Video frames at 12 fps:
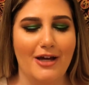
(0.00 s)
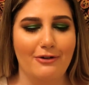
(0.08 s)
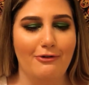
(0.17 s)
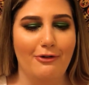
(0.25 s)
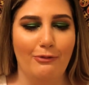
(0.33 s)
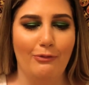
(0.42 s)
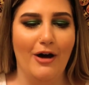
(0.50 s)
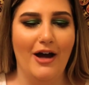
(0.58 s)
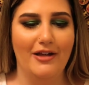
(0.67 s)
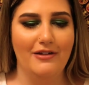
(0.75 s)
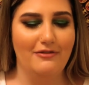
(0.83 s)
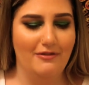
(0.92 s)
I don't know why.
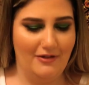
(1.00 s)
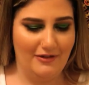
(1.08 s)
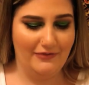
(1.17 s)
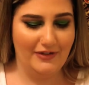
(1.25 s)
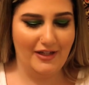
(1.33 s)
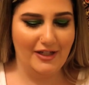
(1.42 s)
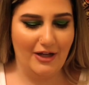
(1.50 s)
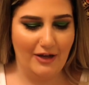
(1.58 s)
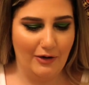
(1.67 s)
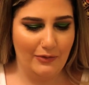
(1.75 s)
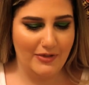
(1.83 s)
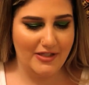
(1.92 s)
I feel like I
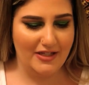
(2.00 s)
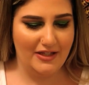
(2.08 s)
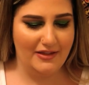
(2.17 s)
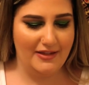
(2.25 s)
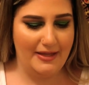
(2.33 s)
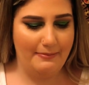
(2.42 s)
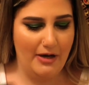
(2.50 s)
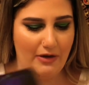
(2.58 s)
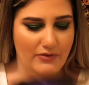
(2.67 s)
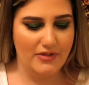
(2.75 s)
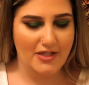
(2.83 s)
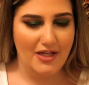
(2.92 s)
always get the
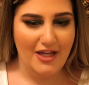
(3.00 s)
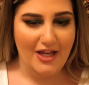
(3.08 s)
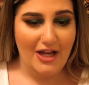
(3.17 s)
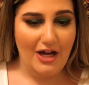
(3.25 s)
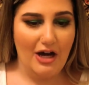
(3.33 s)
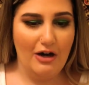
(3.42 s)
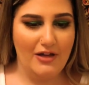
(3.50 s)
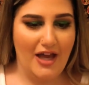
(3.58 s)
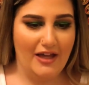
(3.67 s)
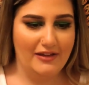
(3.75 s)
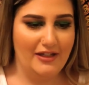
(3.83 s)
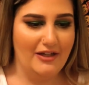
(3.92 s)
most.
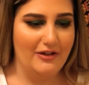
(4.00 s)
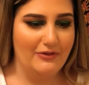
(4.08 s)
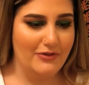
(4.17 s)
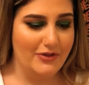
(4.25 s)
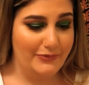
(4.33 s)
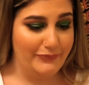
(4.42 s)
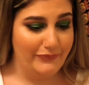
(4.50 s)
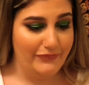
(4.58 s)
Okay, Leos.